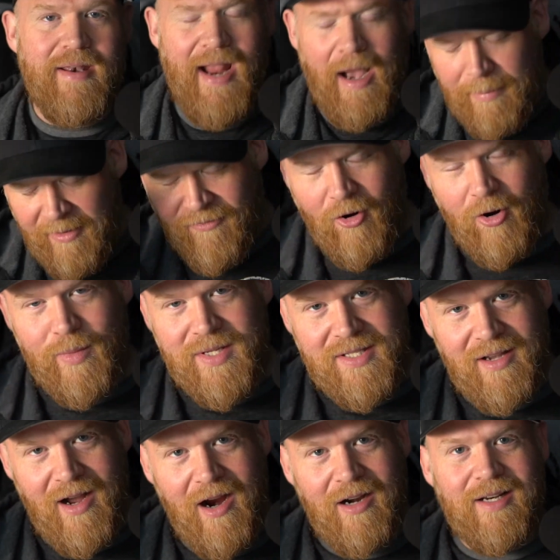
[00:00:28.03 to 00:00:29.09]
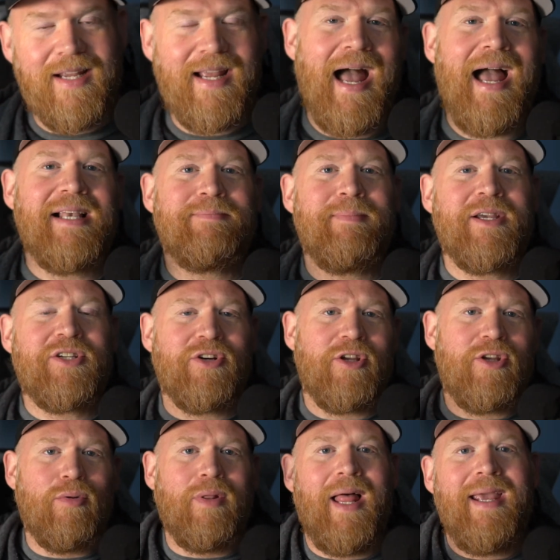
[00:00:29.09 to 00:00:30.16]
Now, before we start, guys, make sure
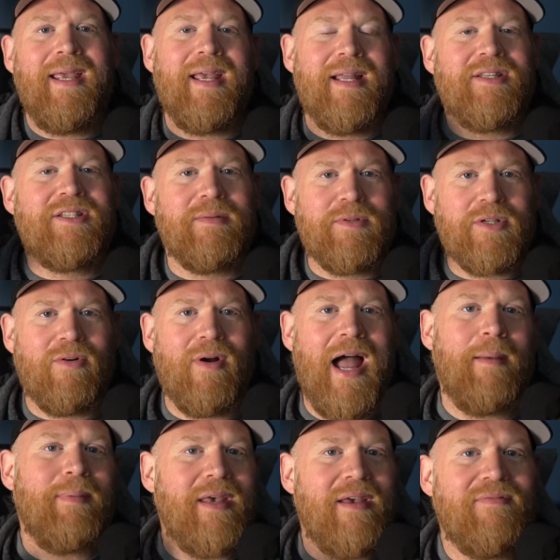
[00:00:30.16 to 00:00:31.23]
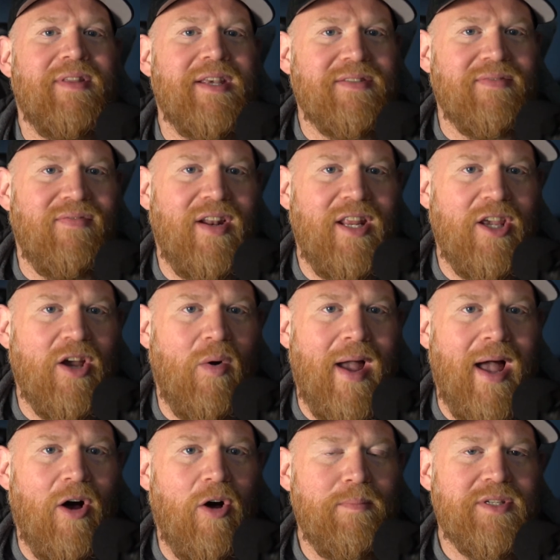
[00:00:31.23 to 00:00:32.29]
you like and subscribe. If this video
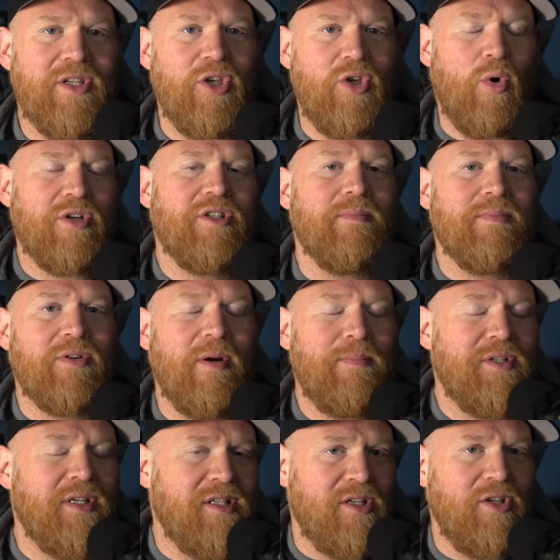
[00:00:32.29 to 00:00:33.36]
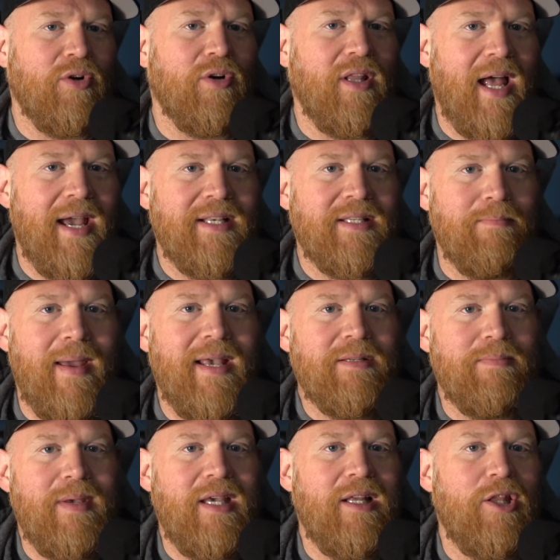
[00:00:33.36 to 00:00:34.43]
helps, your subscriptions and your likes makes
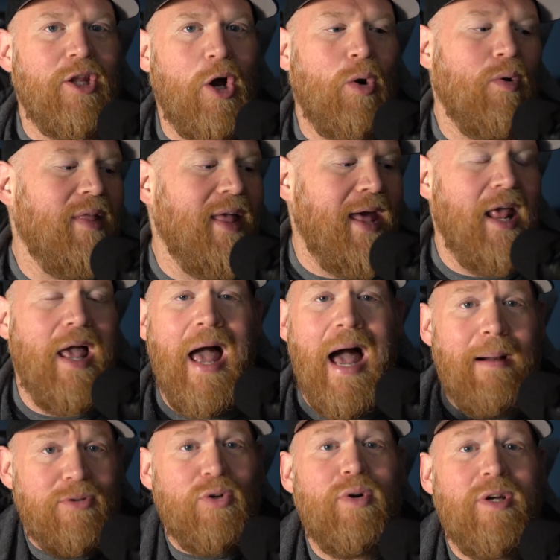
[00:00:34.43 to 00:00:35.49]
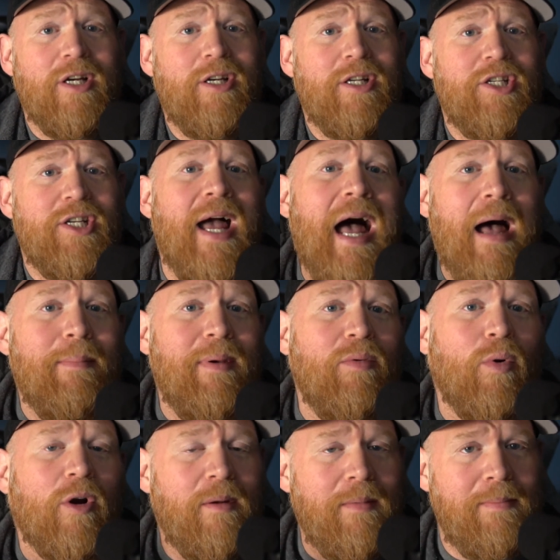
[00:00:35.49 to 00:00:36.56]
me know that I'm doing a good job and
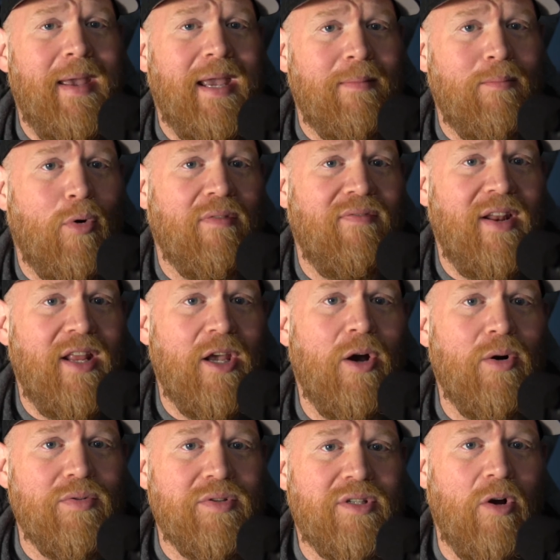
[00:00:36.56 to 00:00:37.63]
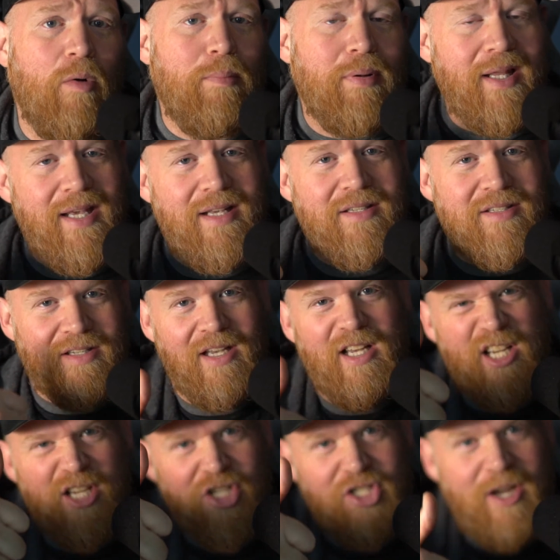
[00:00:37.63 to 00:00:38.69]
we're going to be making more videos. So please
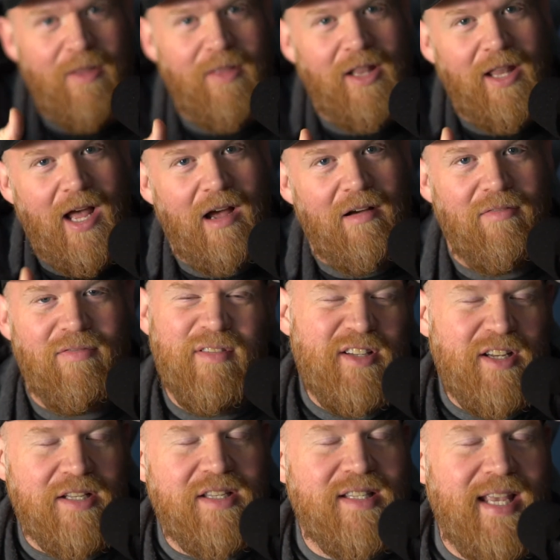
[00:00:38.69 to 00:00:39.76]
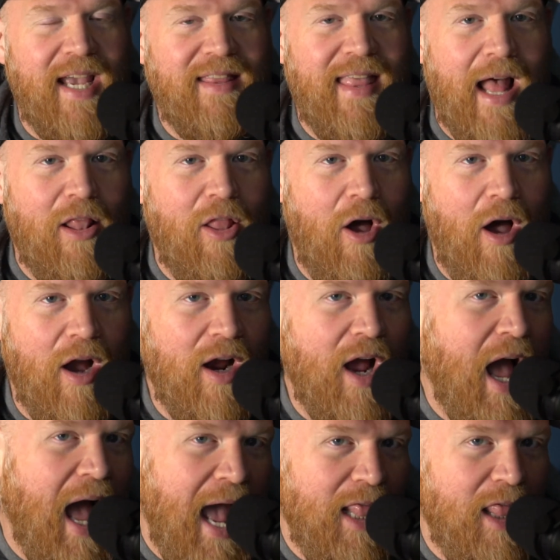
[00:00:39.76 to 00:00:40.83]
share the love. Doesn't take that long.
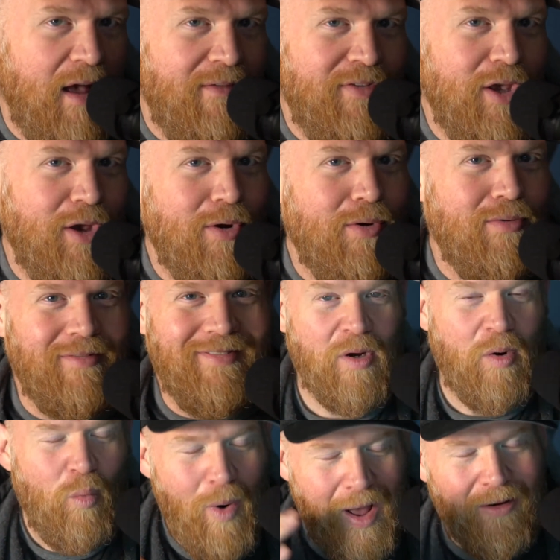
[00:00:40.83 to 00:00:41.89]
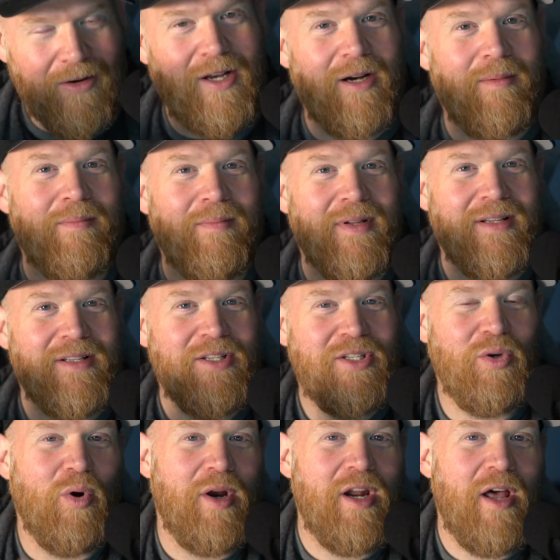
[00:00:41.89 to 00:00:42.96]
I love you. Welcome
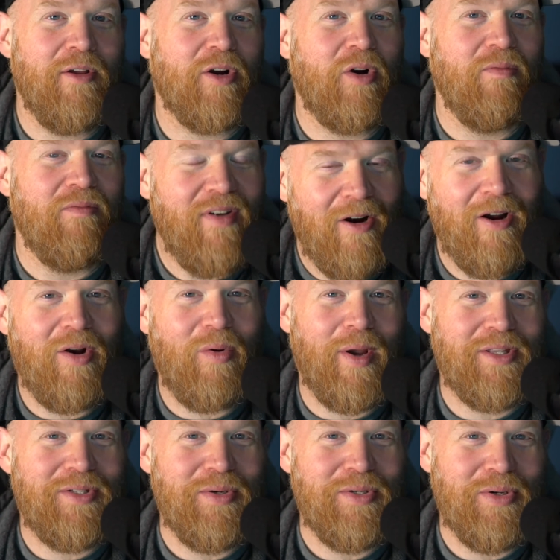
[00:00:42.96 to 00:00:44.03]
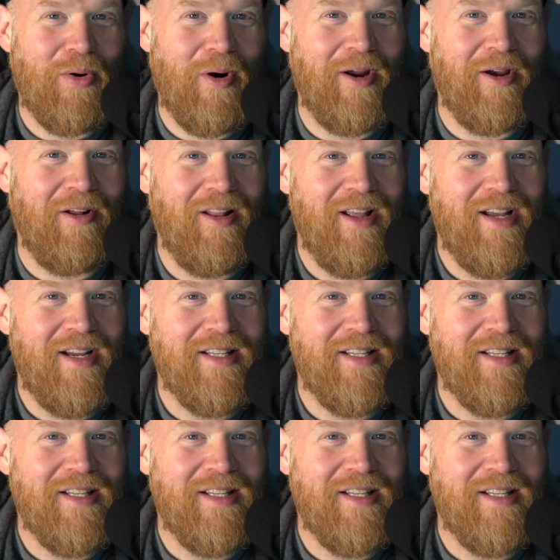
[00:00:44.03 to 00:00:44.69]
to another very quick tutorial.